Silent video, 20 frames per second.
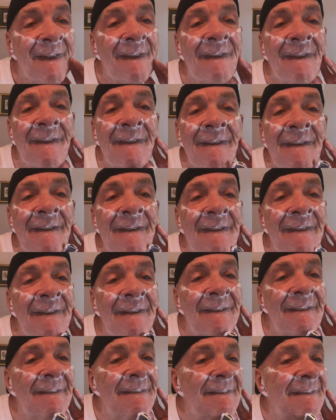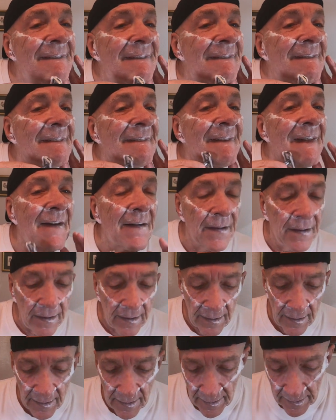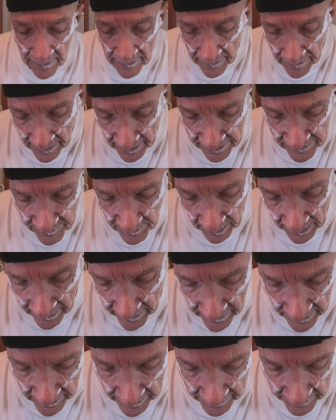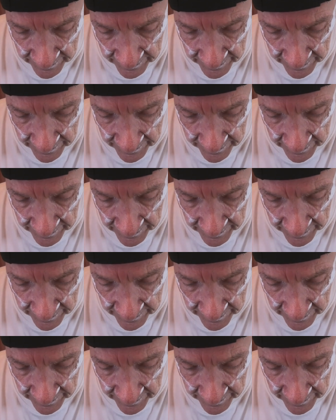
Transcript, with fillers: All right. That's better.